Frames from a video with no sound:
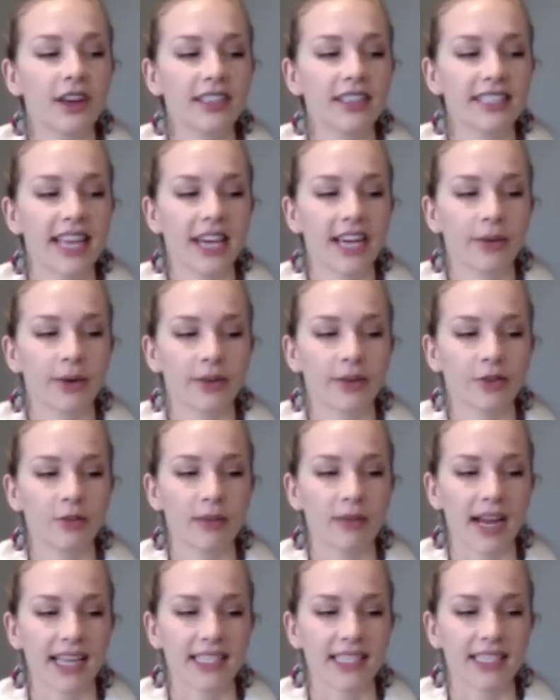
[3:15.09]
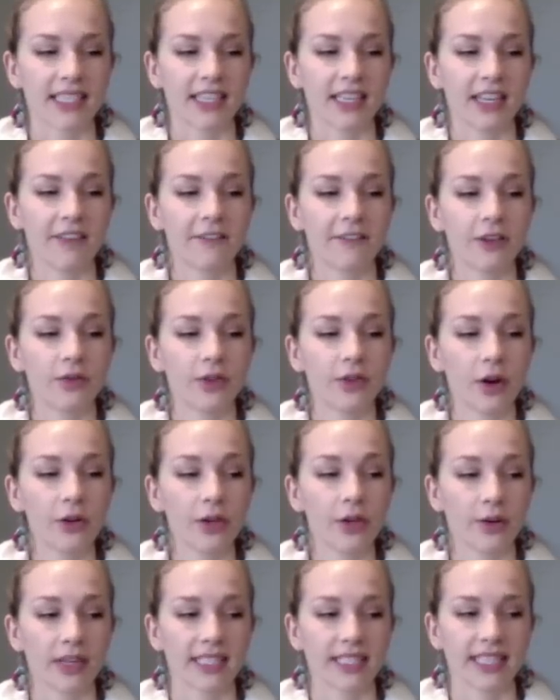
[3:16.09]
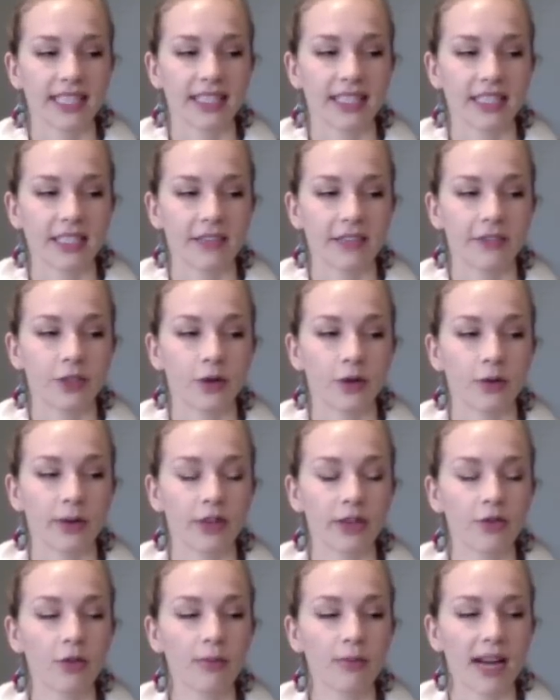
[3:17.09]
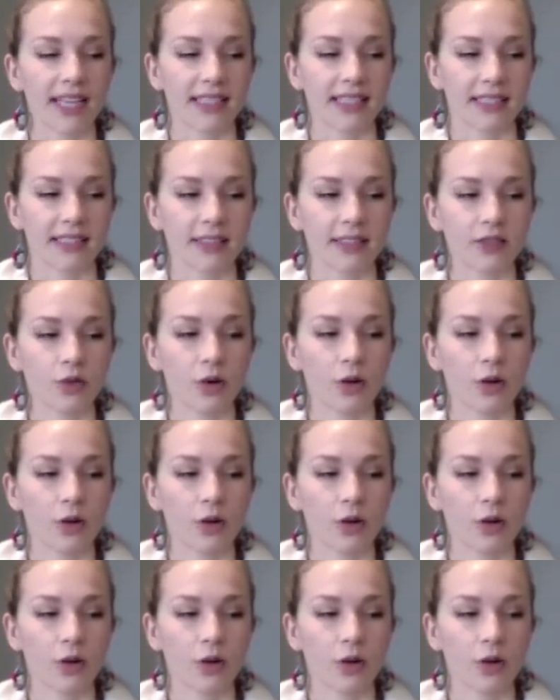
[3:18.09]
take erythromycin if you know you are sensitive to erythromycins